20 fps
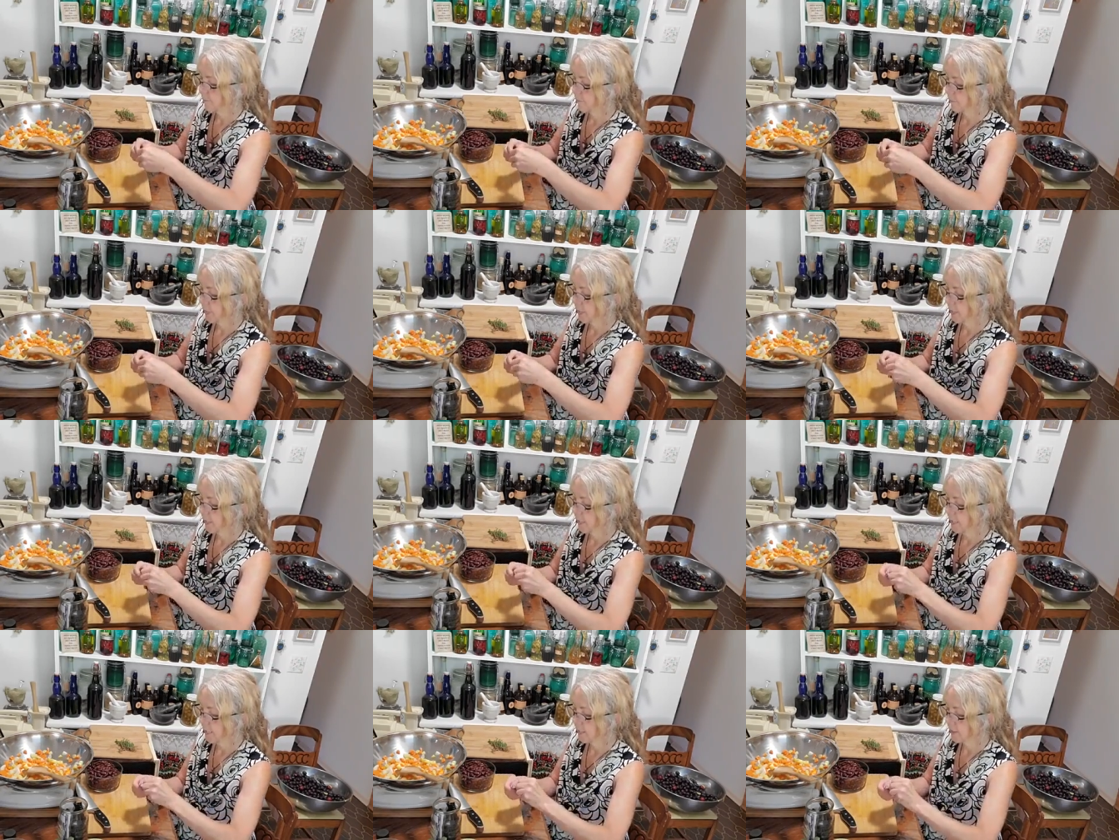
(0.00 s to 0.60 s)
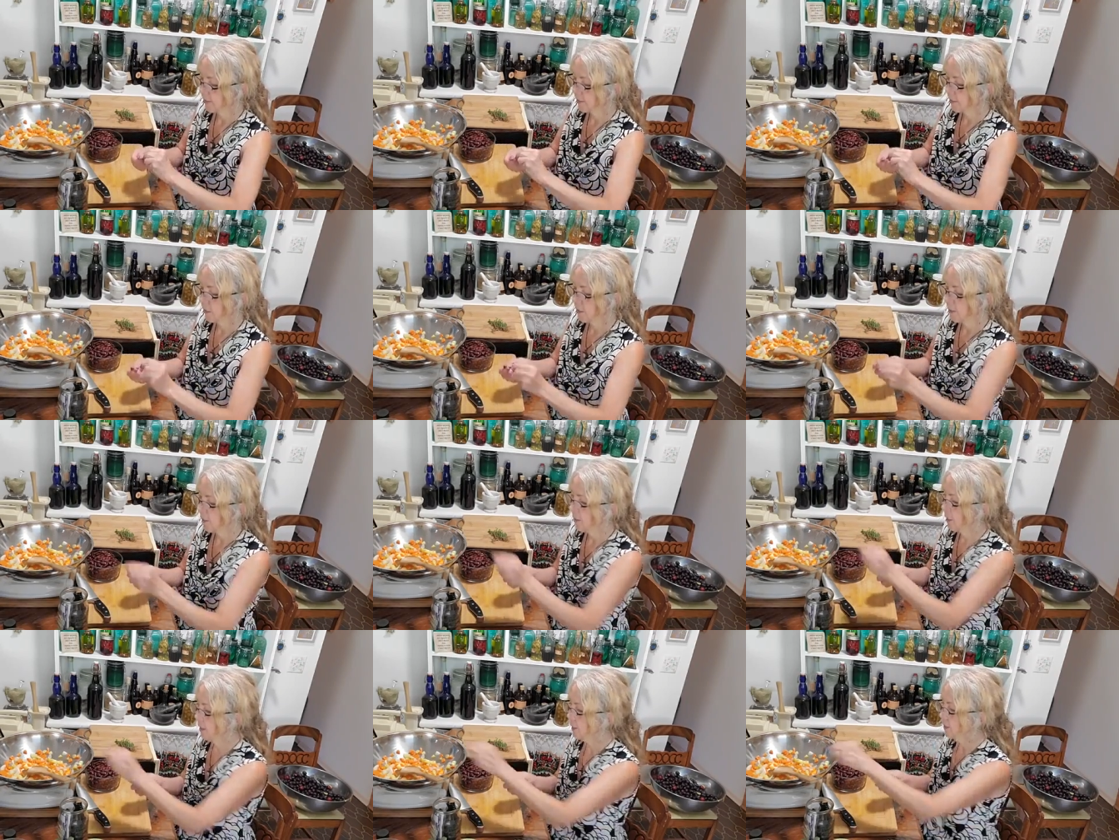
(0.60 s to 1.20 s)
It has all
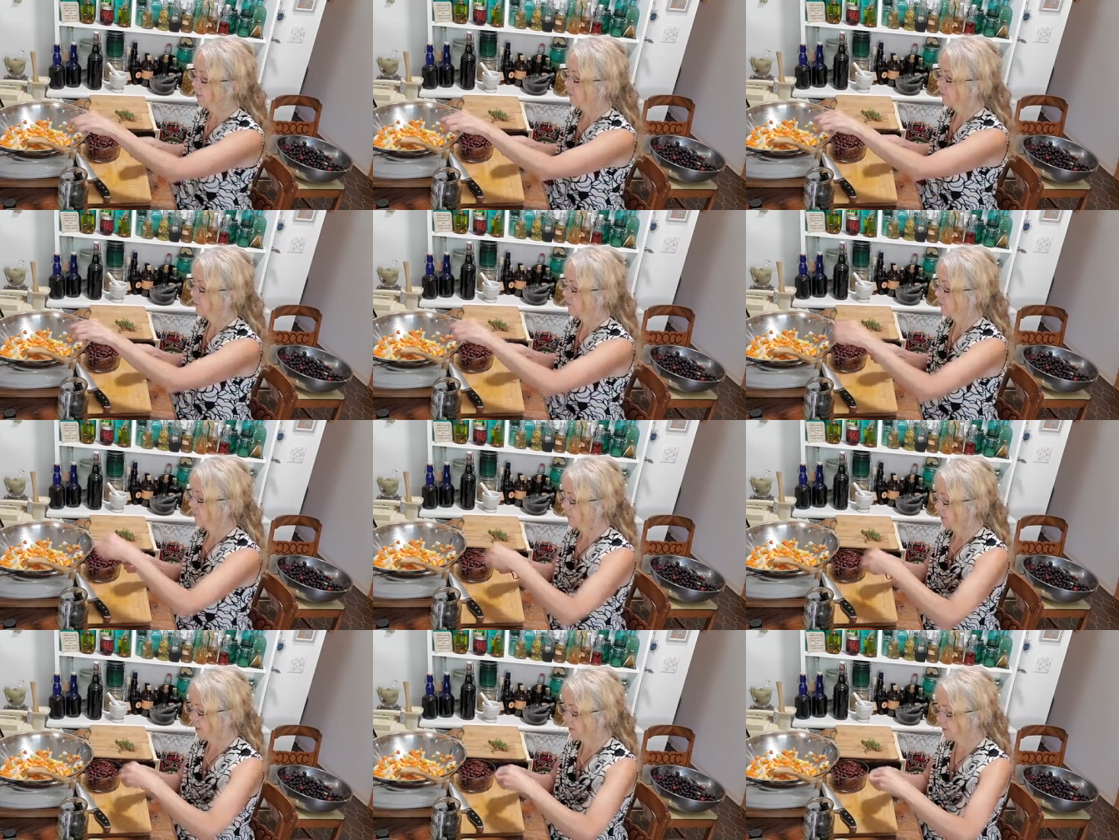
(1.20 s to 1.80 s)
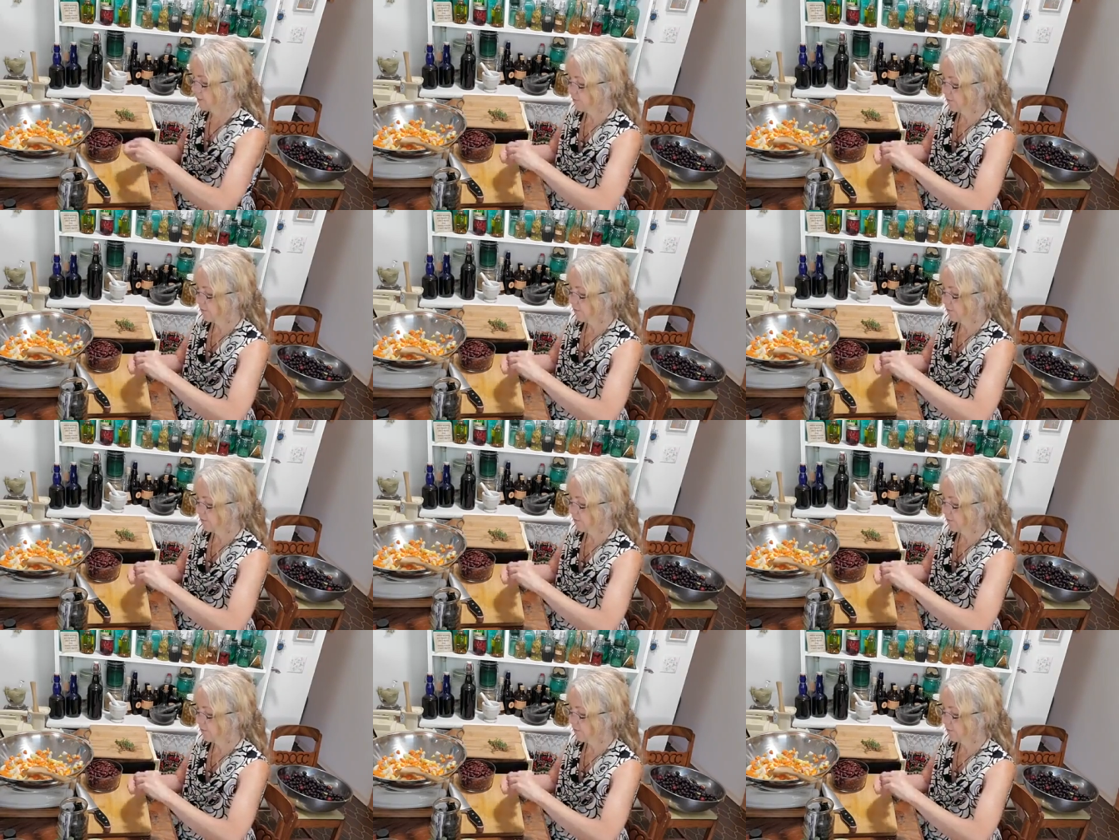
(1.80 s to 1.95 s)
kinds of